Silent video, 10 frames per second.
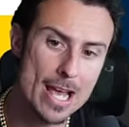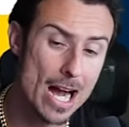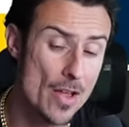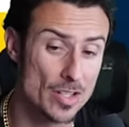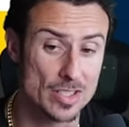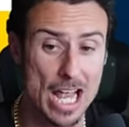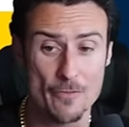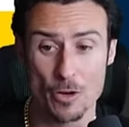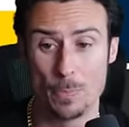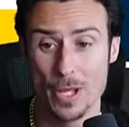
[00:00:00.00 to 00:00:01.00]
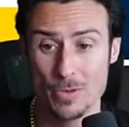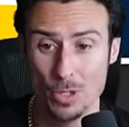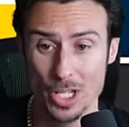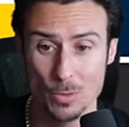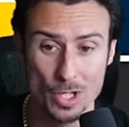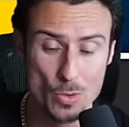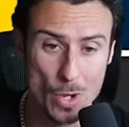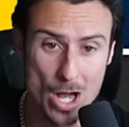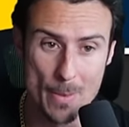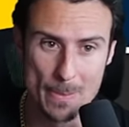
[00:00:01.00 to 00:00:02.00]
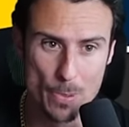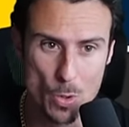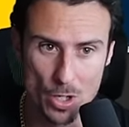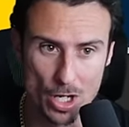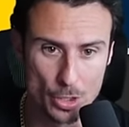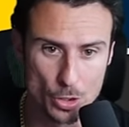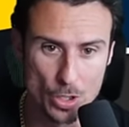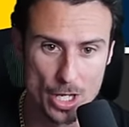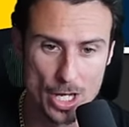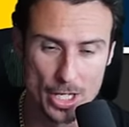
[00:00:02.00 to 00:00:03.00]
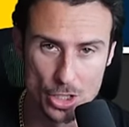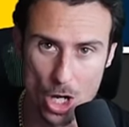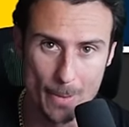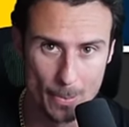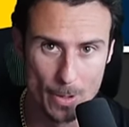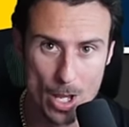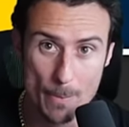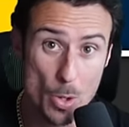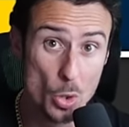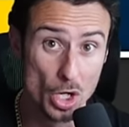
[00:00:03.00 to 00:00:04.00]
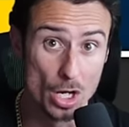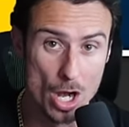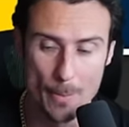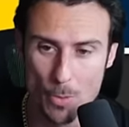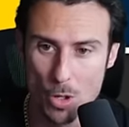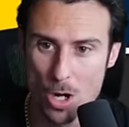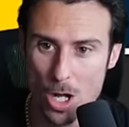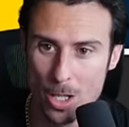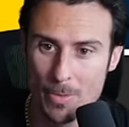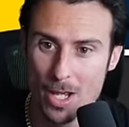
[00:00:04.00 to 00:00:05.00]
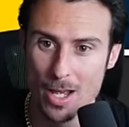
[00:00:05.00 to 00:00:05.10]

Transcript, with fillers: I thought Stafford played really, really well. I mean, Puka and, and Kupp, Puka Kupp, we'll call him.